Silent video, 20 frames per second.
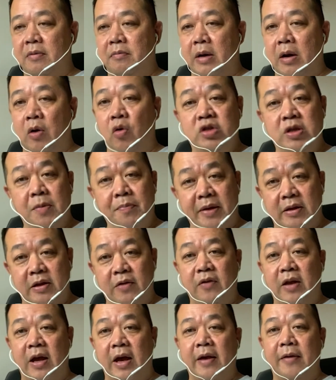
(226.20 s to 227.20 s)
Ocean
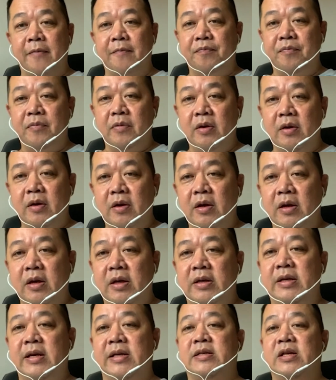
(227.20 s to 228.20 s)
Butterfly,
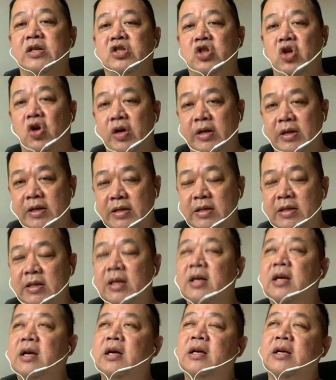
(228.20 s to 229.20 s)
he has just joined
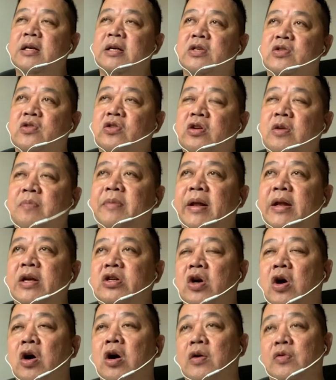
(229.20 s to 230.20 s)
us. He's going to manage
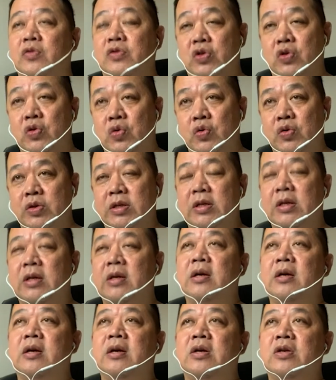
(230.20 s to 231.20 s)
all our schools.
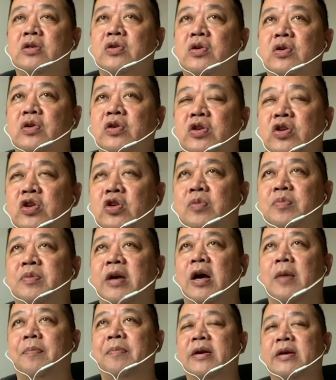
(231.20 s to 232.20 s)
So he will be
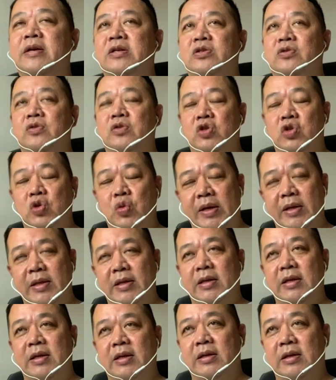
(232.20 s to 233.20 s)
helping us to tweak
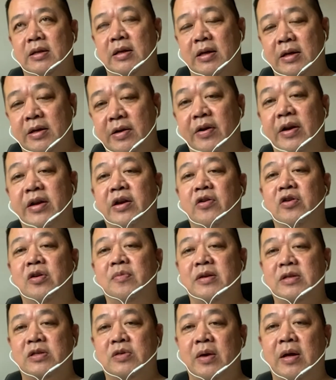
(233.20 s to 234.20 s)
the
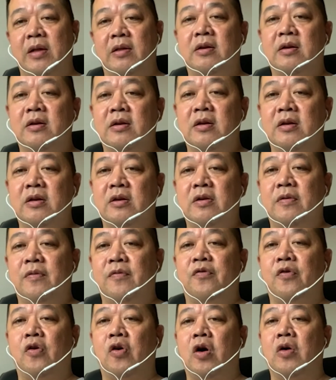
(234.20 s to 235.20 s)
curriculum as well
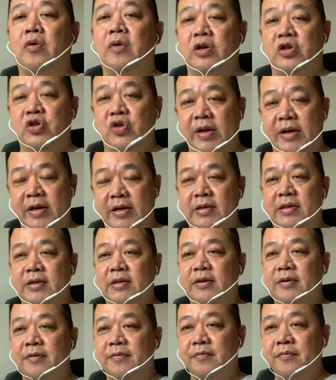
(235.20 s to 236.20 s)
for all our
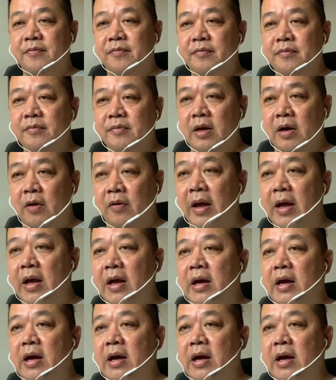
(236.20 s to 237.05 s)
trainings. All right.